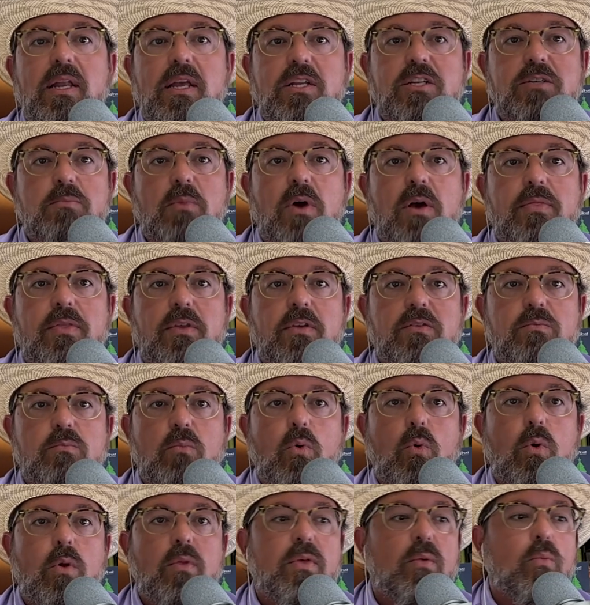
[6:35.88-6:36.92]
each month is
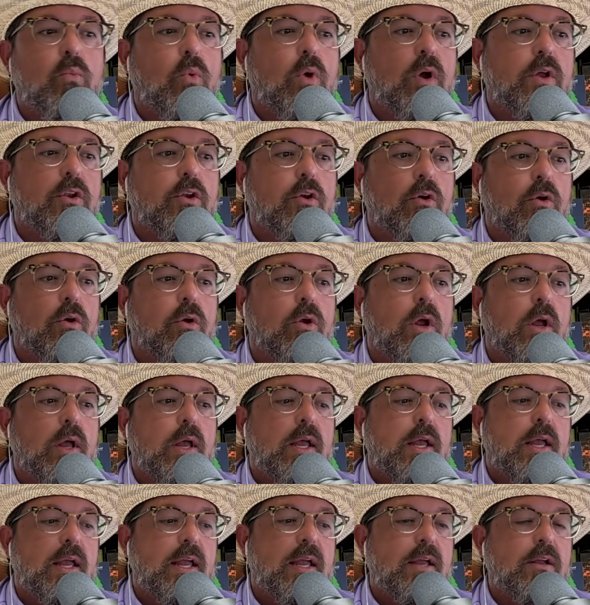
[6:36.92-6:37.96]
more than what your
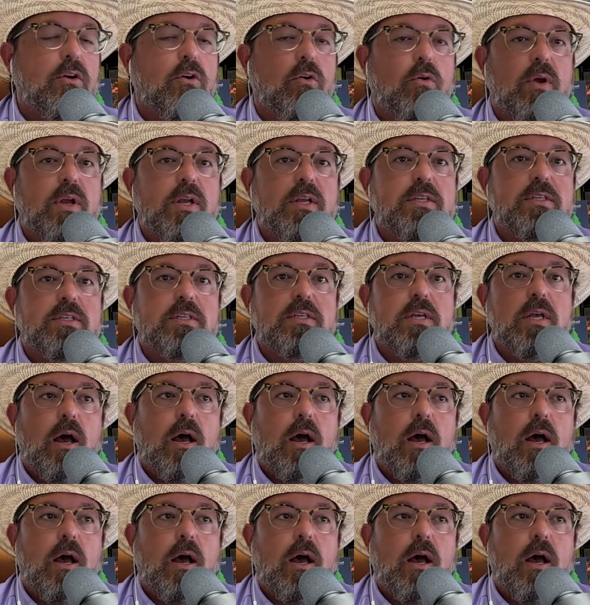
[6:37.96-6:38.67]
increase